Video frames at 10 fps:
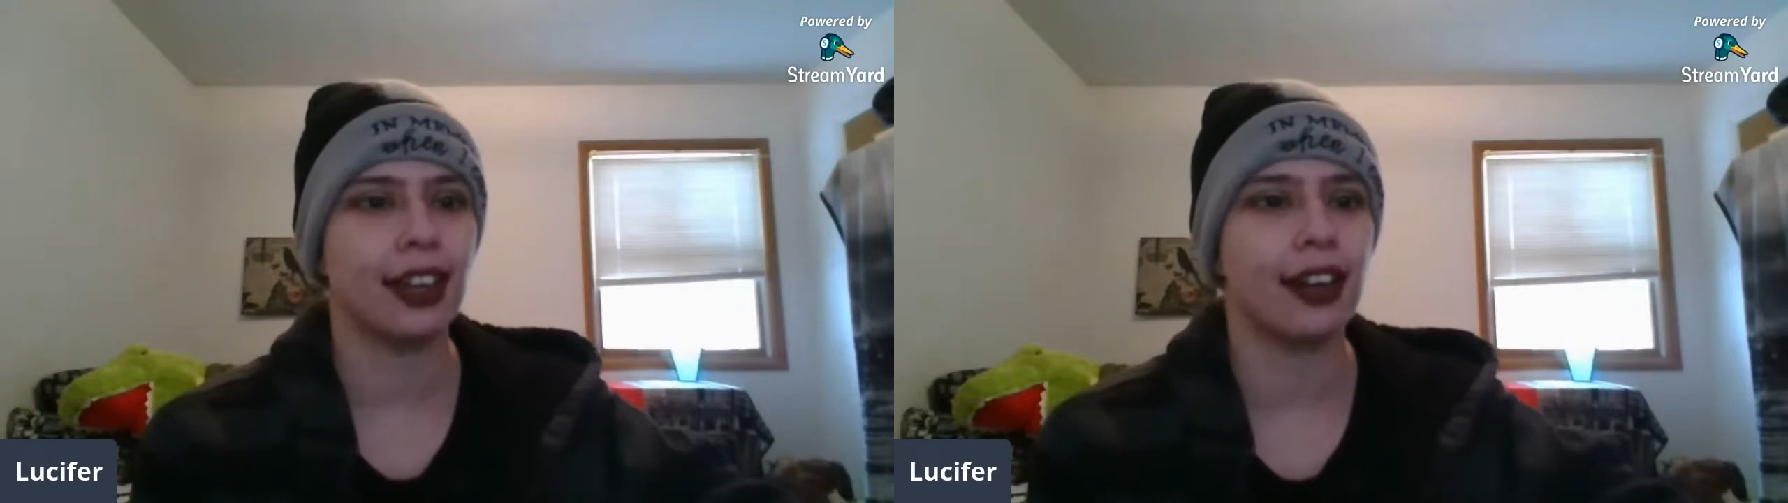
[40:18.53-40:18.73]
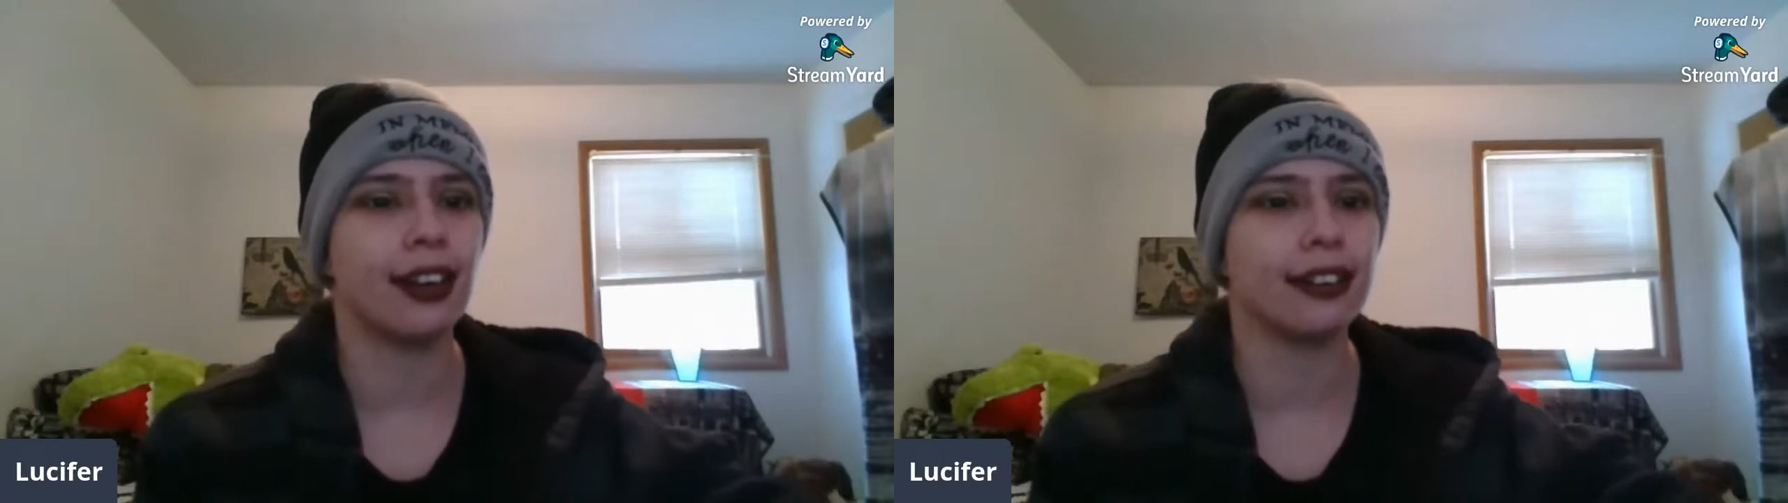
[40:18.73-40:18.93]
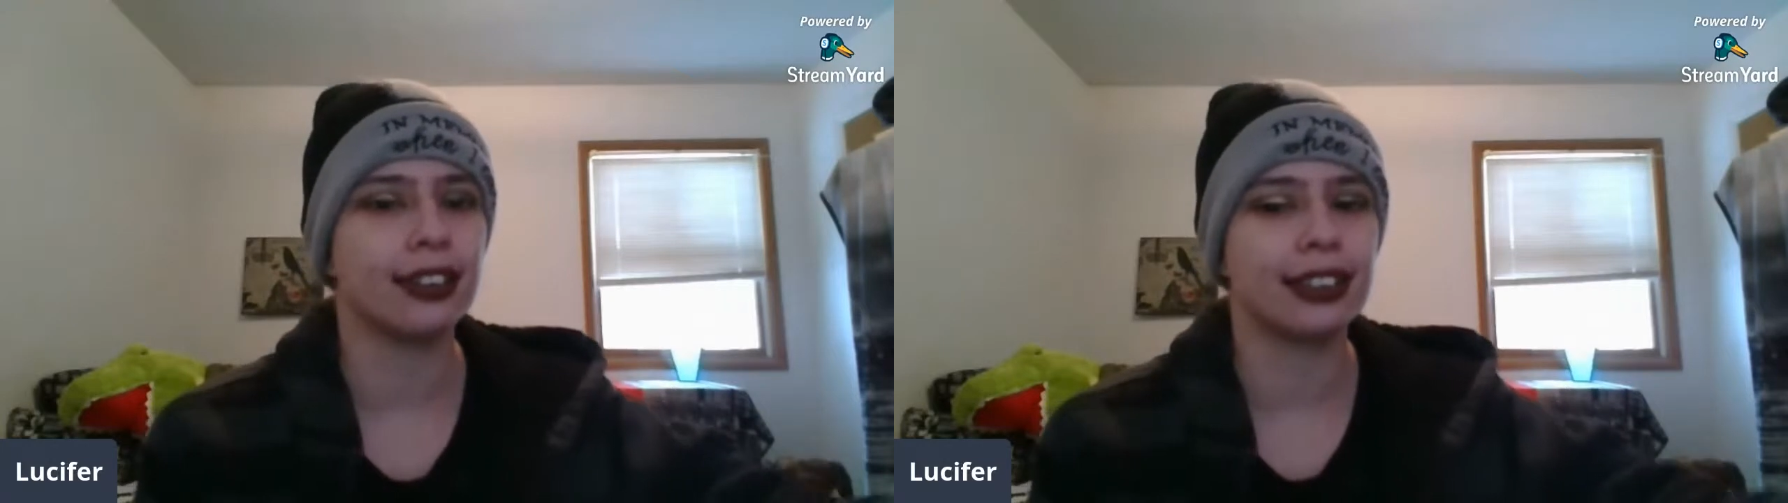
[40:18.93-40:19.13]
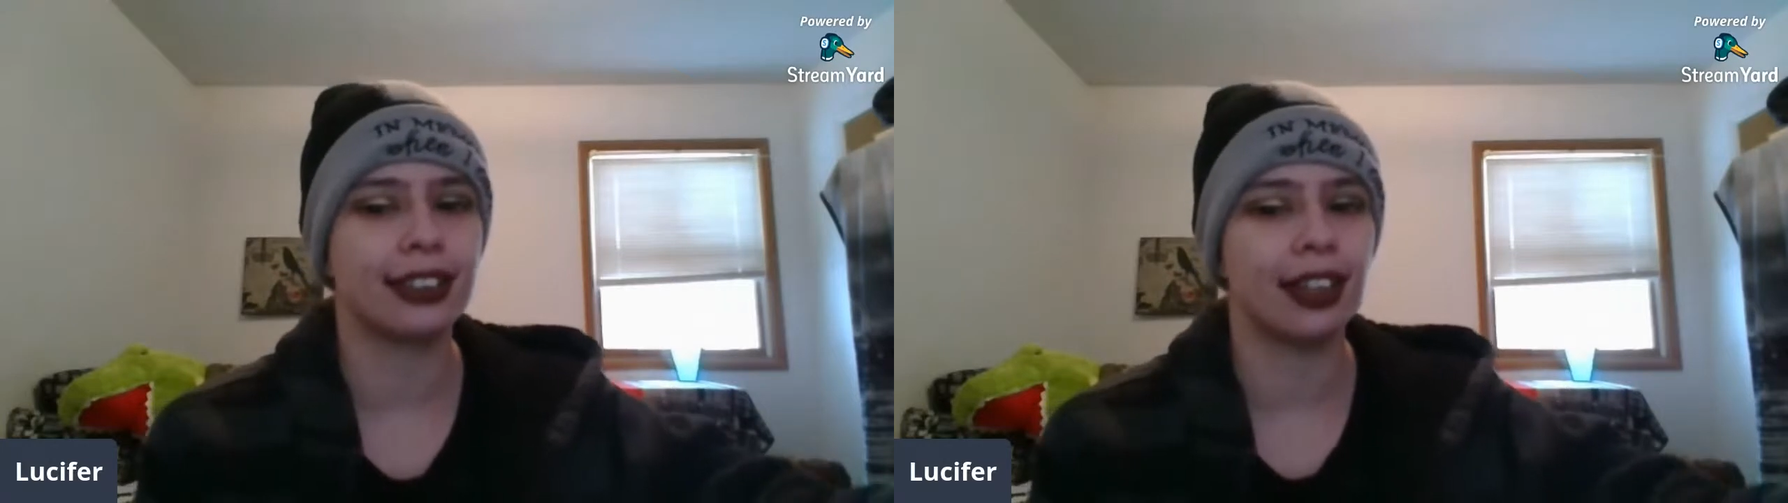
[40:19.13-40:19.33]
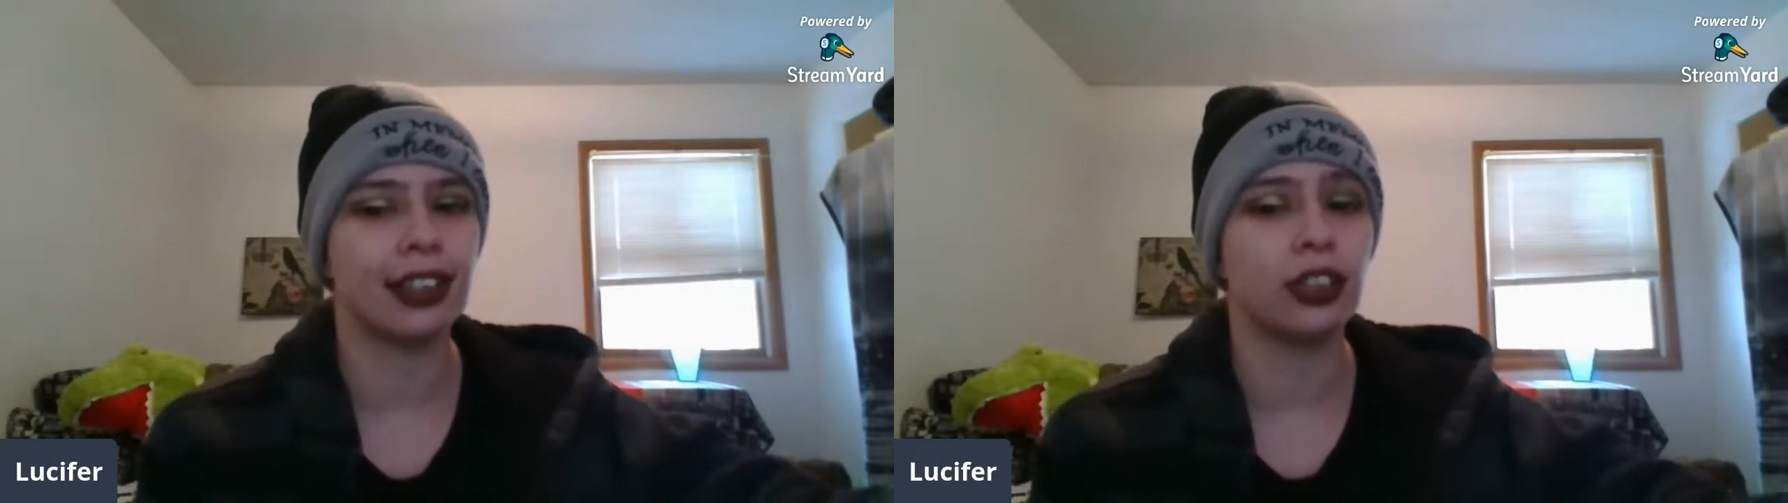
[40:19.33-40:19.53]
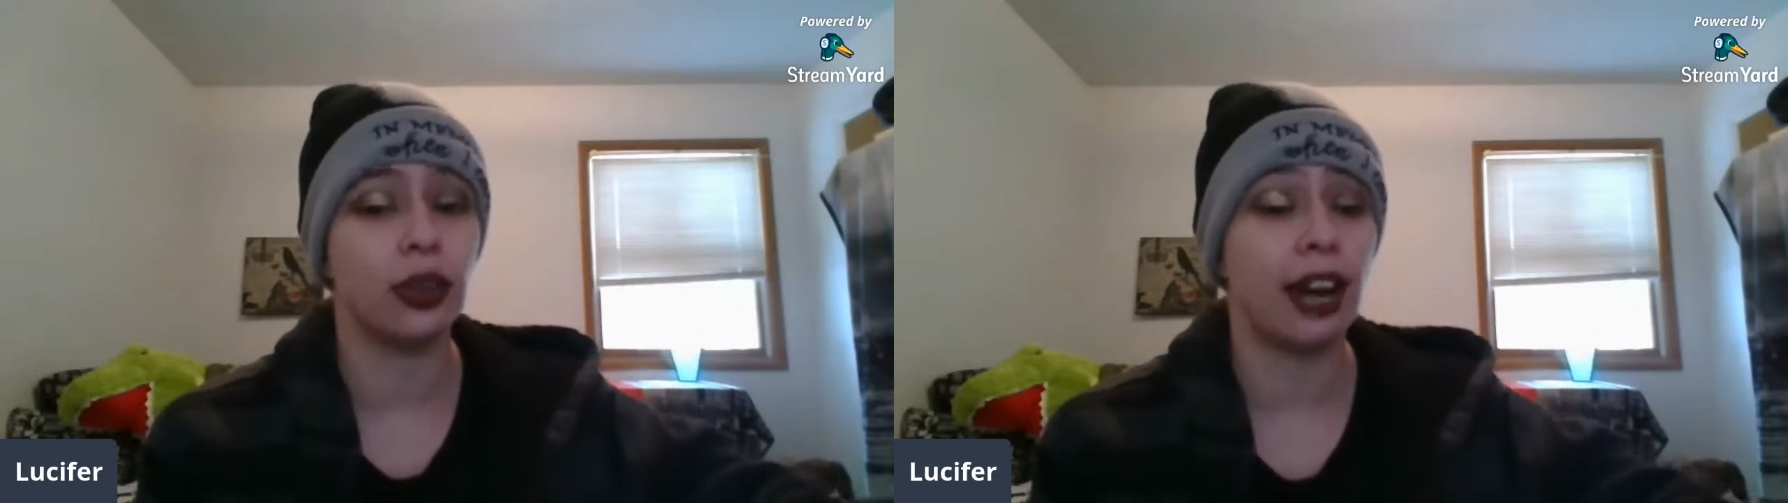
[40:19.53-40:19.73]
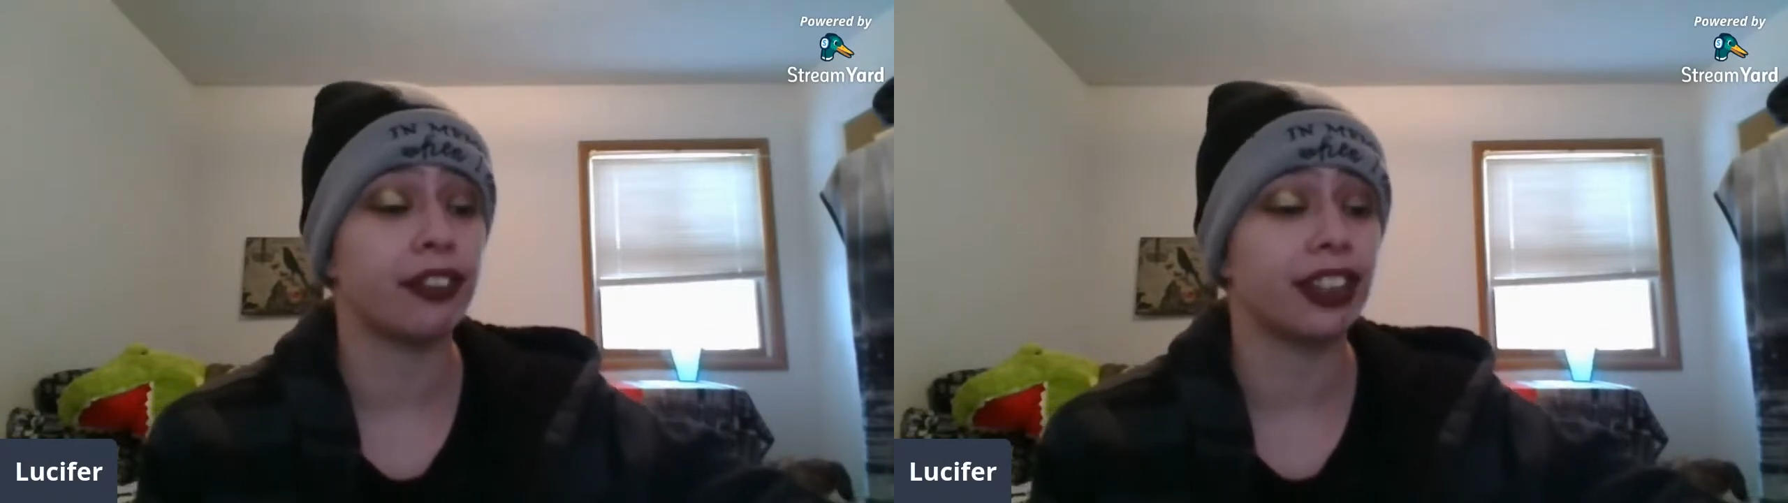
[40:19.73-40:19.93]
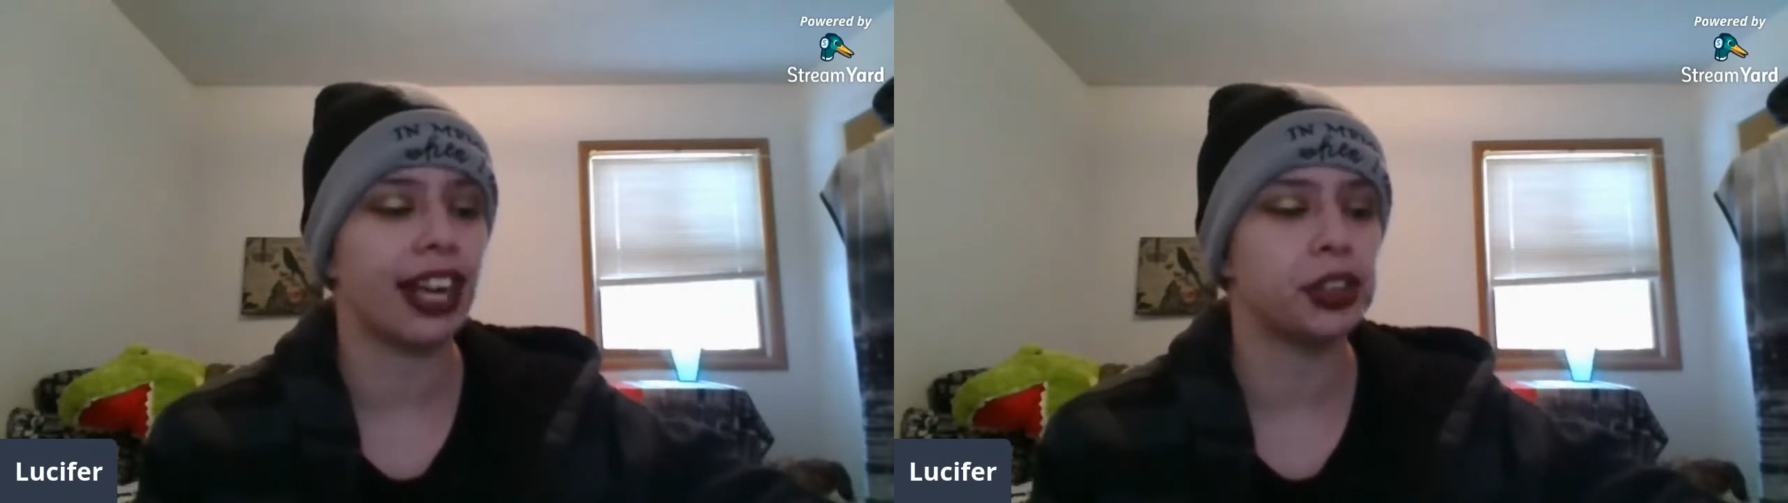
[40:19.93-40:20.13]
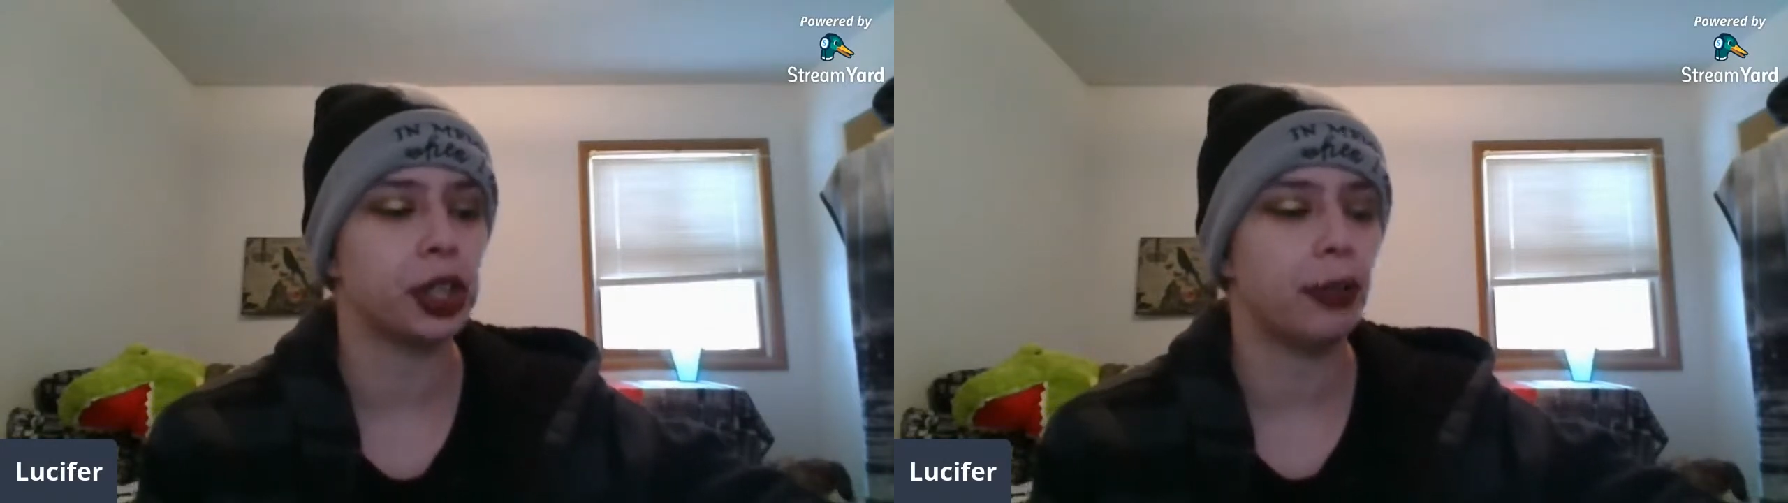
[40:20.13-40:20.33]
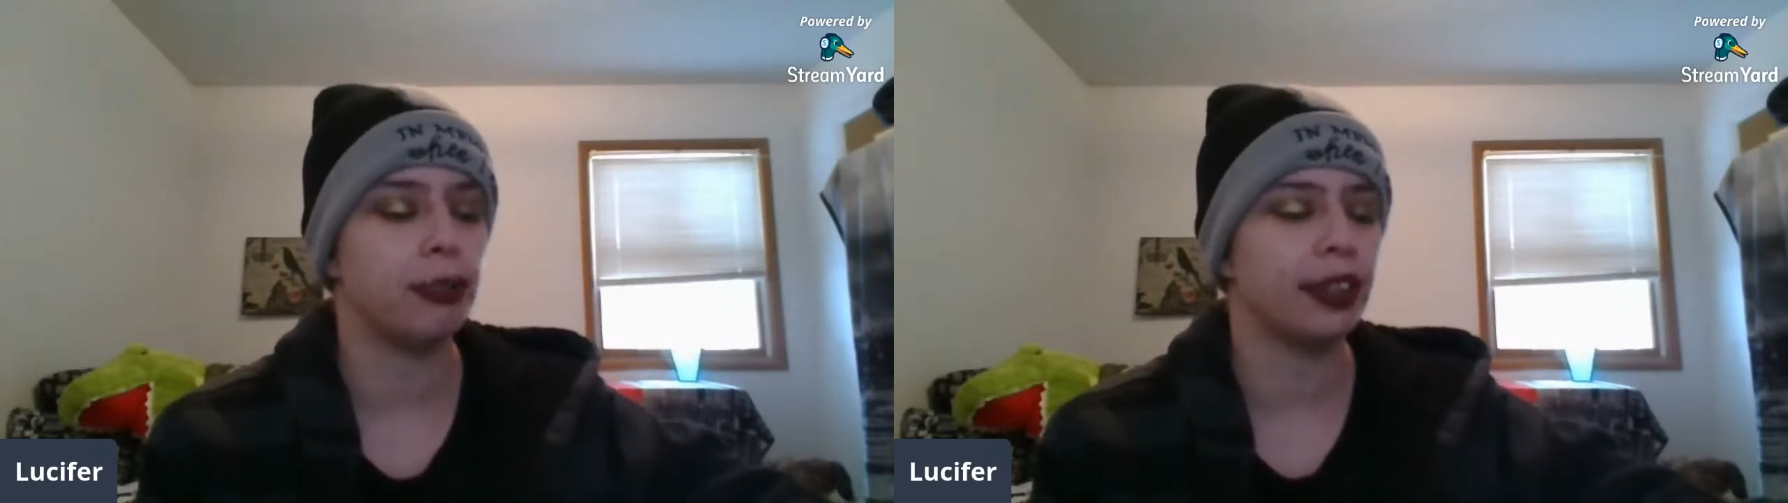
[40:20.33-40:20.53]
and like you have to catch up